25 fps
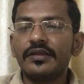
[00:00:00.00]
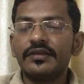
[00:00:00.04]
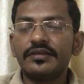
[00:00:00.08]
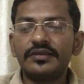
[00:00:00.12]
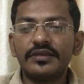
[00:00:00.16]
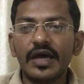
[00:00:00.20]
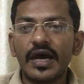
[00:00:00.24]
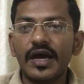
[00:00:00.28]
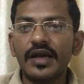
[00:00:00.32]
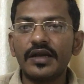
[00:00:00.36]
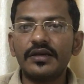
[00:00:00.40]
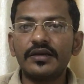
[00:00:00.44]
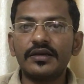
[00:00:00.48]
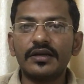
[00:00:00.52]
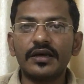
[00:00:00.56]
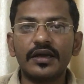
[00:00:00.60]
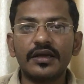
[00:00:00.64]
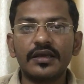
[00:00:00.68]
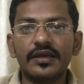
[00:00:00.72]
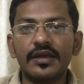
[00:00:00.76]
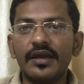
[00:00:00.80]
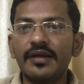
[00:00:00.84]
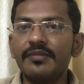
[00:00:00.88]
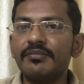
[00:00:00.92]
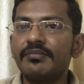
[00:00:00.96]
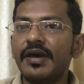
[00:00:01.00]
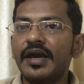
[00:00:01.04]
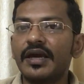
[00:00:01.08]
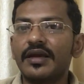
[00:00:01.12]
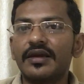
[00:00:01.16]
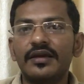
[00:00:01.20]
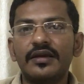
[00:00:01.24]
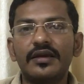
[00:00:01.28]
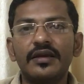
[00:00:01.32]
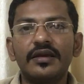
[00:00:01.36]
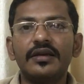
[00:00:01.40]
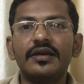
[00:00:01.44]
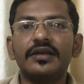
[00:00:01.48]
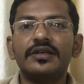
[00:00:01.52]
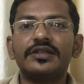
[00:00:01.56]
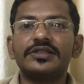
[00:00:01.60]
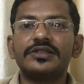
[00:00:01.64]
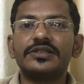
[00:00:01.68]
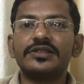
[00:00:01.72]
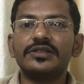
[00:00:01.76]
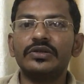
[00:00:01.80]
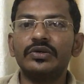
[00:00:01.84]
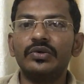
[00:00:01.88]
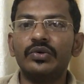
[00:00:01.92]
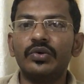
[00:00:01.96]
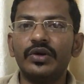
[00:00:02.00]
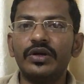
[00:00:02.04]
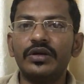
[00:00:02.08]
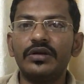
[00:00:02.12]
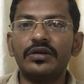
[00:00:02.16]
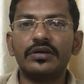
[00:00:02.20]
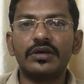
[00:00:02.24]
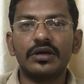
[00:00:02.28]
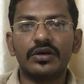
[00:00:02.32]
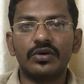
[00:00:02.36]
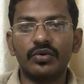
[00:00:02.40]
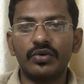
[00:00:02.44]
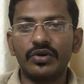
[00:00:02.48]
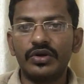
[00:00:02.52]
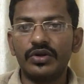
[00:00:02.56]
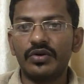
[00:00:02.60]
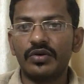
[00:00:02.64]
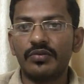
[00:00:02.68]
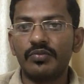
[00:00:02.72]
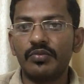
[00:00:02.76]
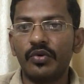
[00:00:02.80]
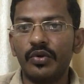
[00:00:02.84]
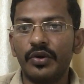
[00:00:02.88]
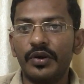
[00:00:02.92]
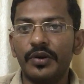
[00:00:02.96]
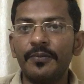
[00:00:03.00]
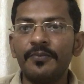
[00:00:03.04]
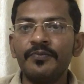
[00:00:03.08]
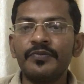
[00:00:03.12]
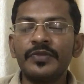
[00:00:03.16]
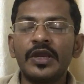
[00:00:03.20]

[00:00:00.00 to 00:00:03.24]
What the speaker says: That again, back again, it's going to corrode your bone.